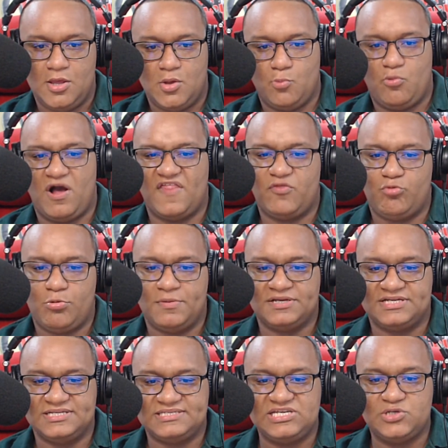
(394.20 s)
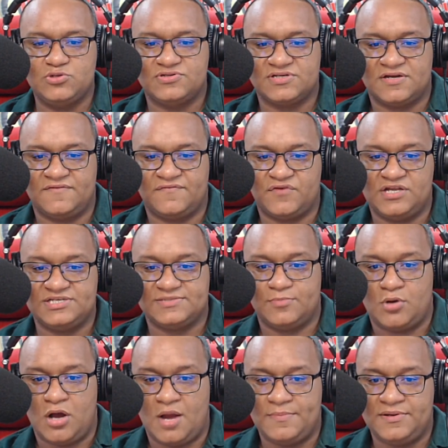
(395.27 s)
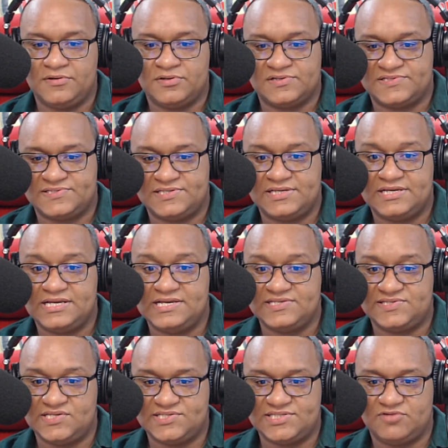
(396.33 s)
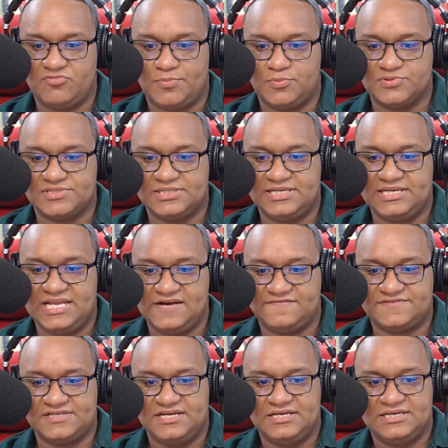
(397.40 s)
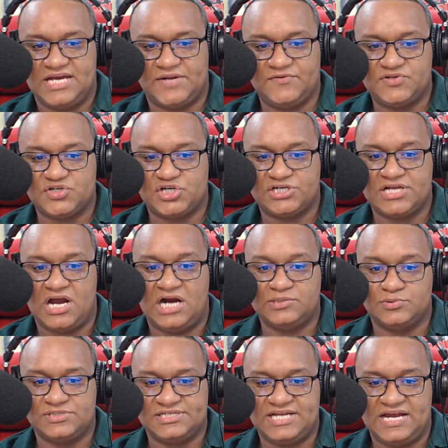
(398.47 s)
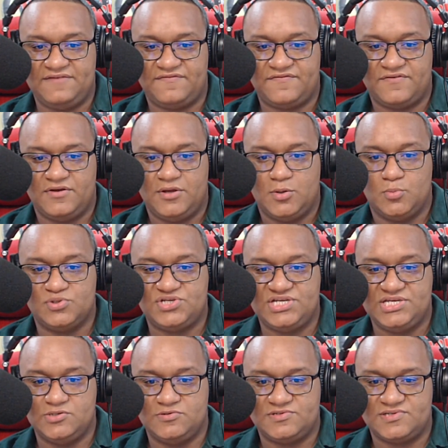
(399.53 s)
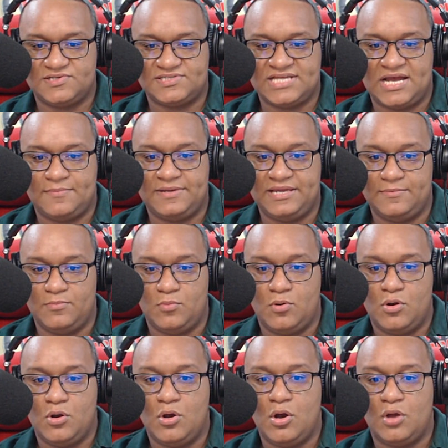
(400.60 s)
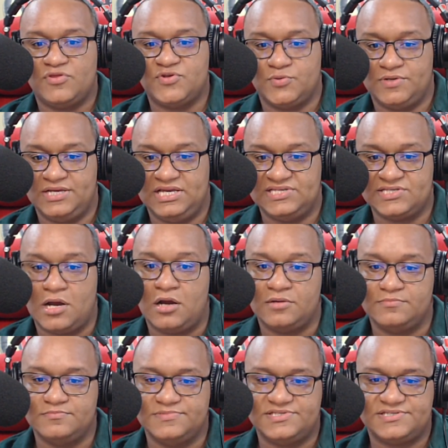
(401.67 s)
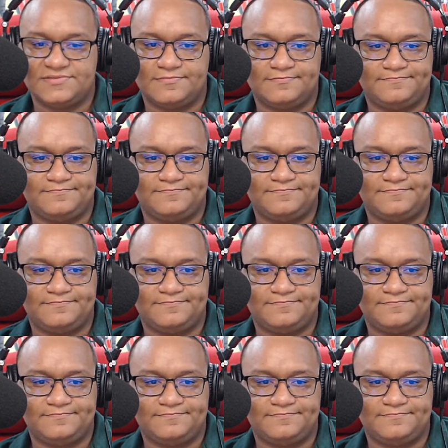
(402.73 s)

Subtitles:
While the woman continued to confront Mohabir, his sister reportedly left and returned armed with a knife, which she used to stab him to his arms.